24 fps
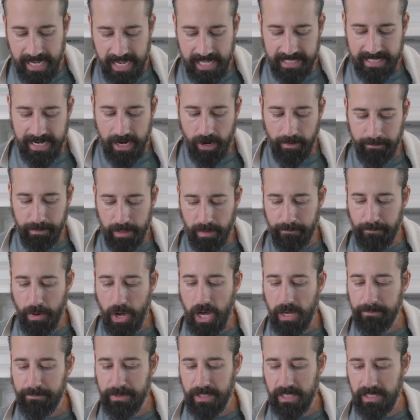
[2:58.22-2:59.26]
And now I'm gonna
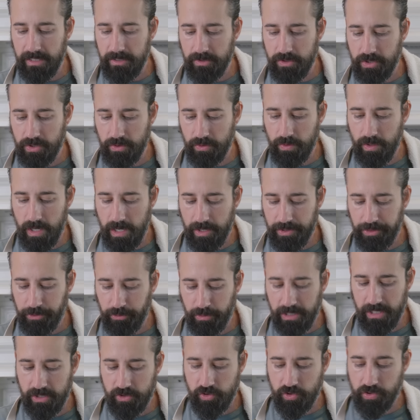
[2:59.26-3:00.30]
pop it into a
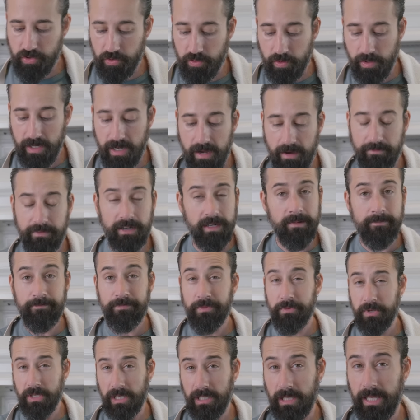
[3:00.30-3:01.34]
300-degree oven.
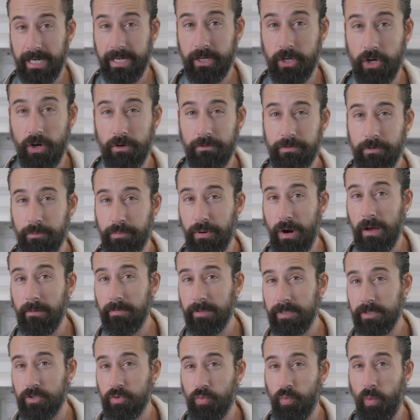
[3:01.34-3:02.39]
I'm gonna let it go for
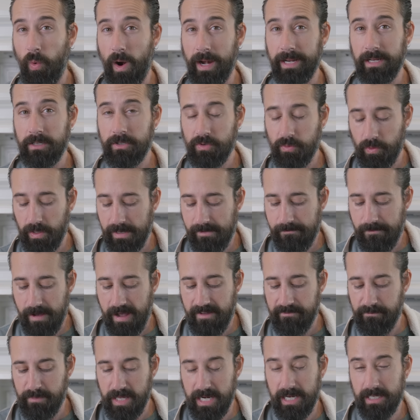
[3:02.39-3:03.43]
probably 20,
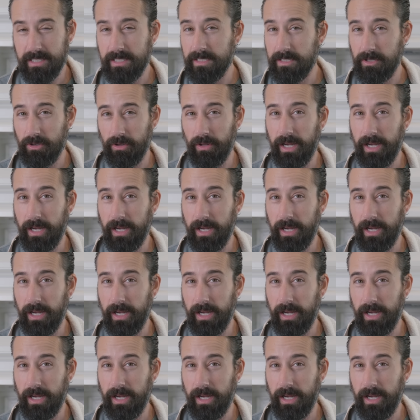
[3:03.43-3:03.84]
25 minutes until